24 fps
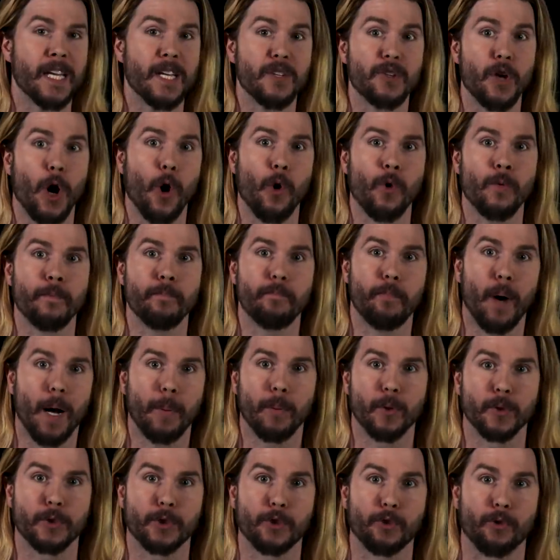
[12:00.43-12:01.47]
his own
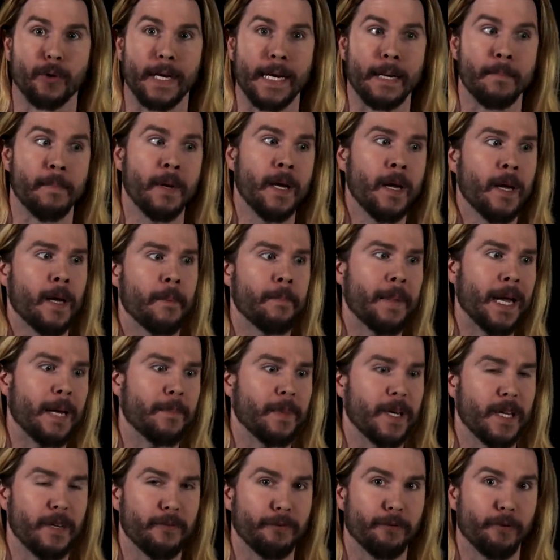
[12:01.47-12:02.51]
bubble stream,
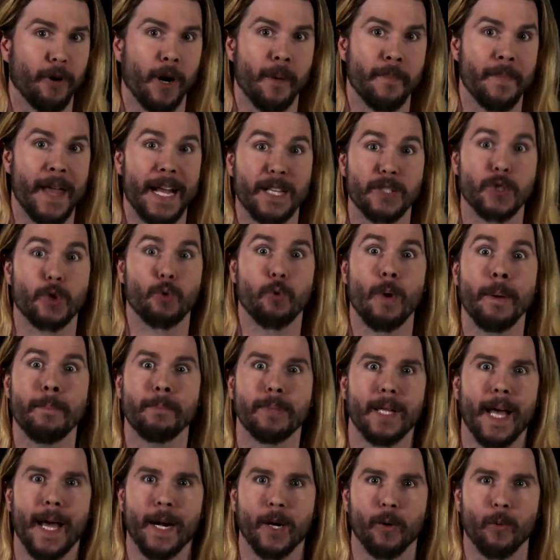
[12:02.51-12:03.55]
maybe from that swim
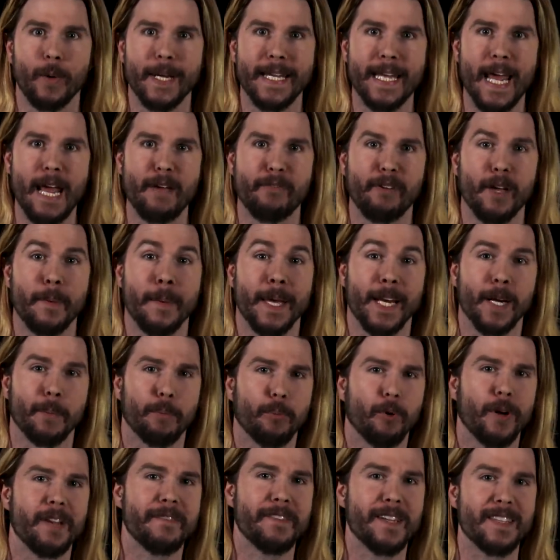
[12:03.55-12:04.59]
bladder we gave him in a
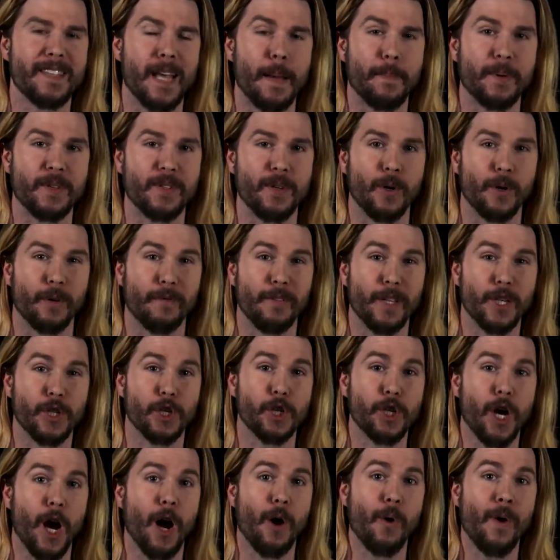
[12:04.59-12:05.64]
previous episode of this
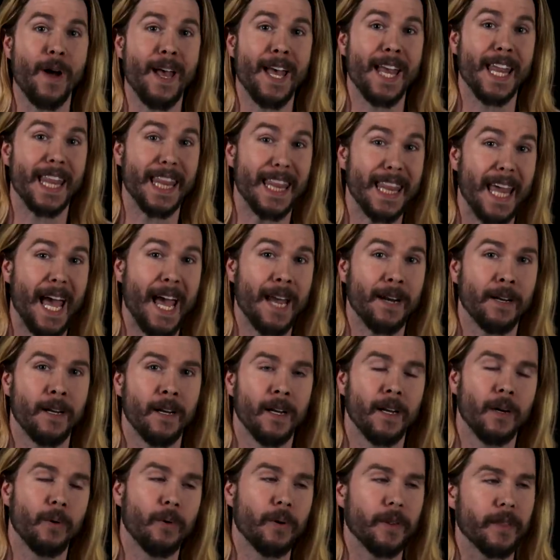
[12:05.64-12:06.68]
show, then
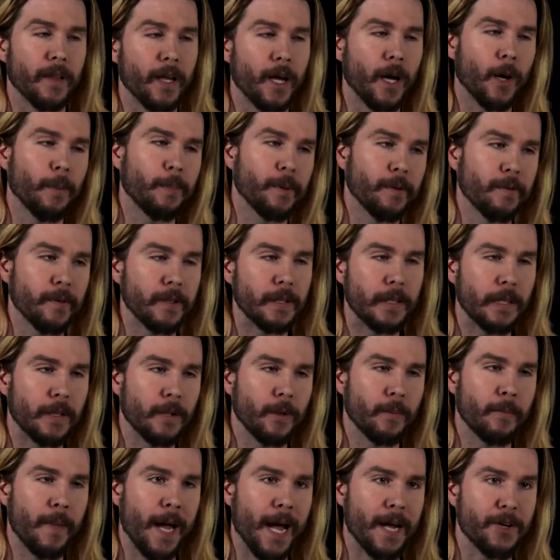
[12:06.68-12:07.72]
with the help of a
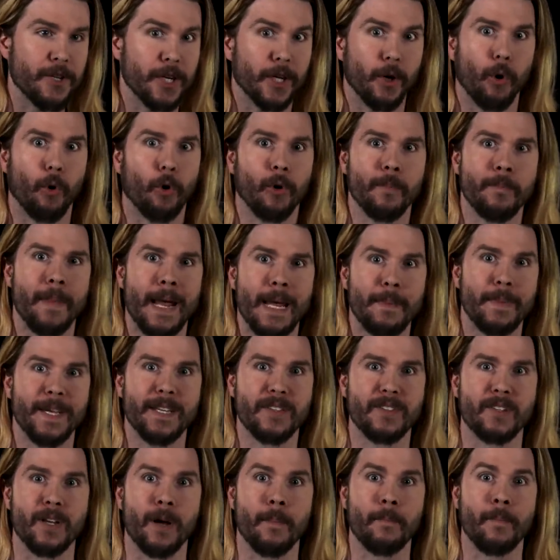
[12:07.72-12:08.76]
little magic or maybe
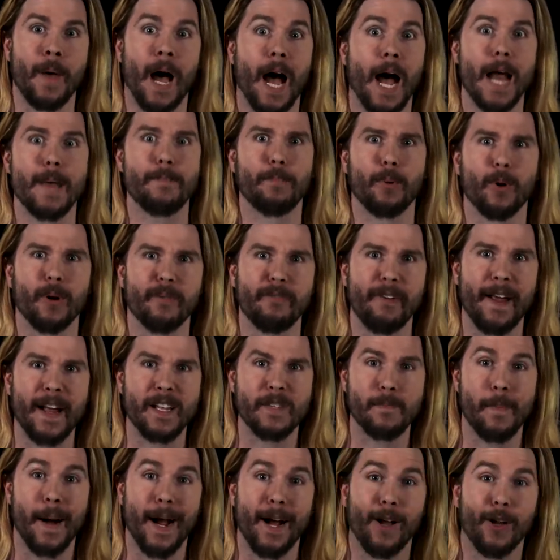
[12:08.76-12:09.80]
some
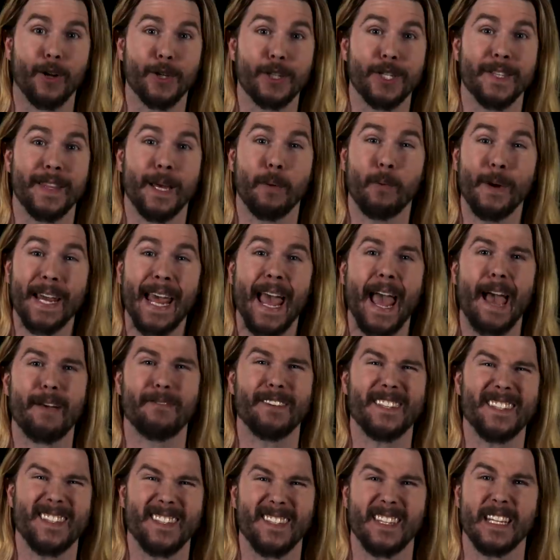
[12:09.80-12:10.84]
hyper-advanced biology that we
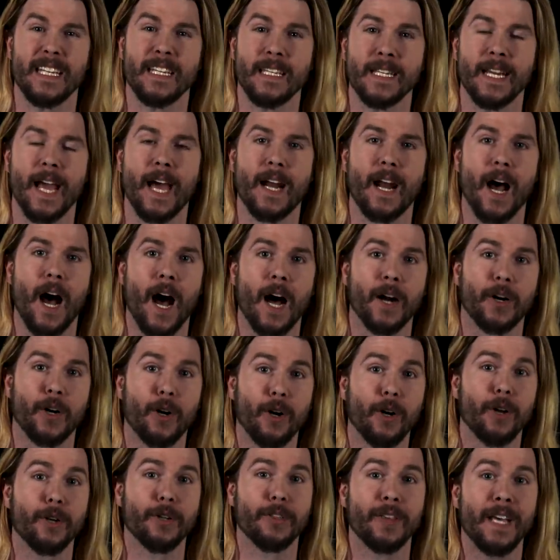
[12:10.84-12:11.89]
haven't seen yet on
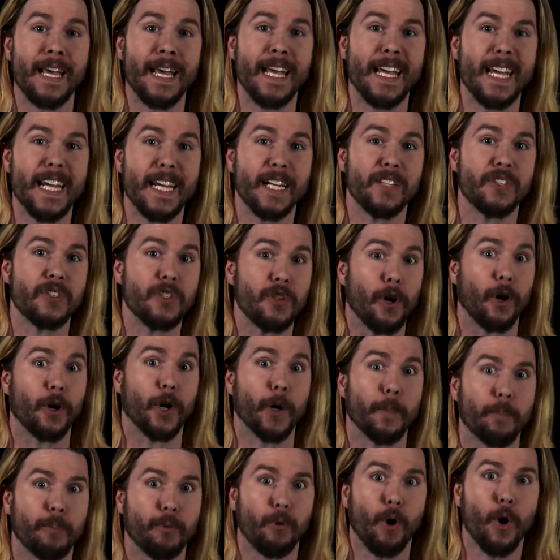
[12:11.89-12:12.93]
Earth, he can start
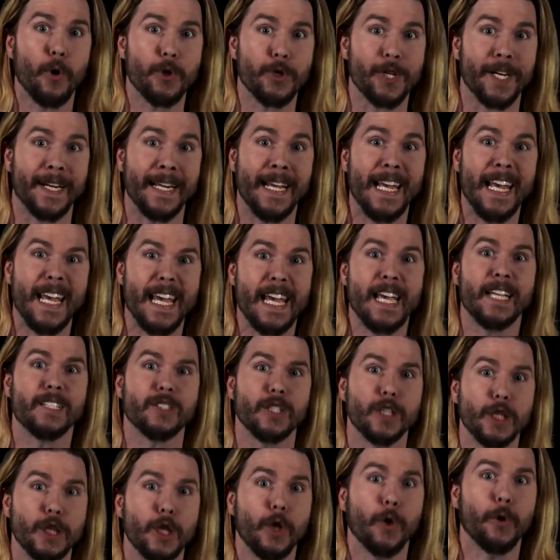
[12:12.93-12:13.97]
approaching
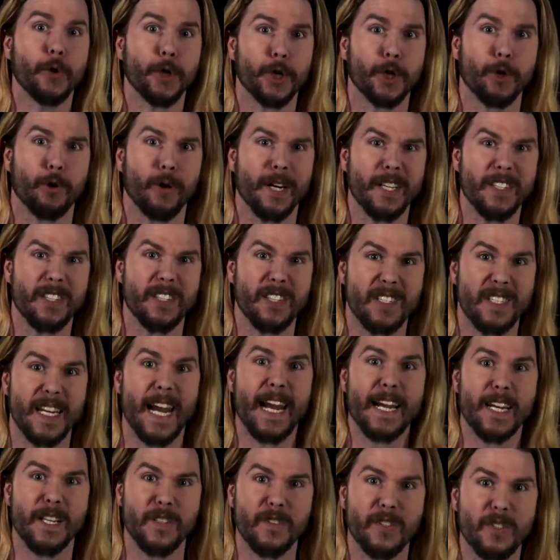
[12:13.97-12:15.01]
his ludicrous
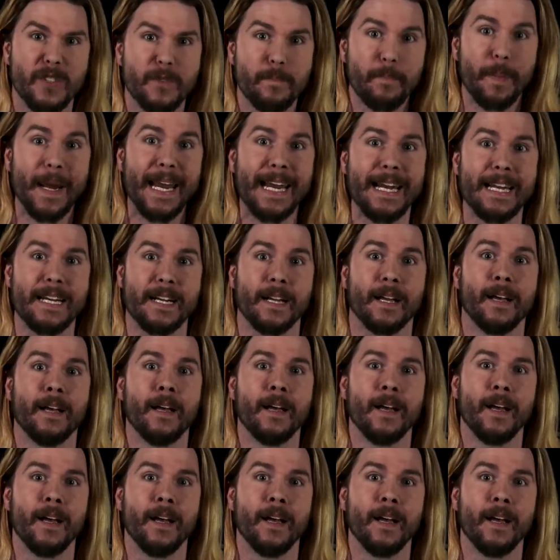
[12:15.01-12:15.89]
stated speed.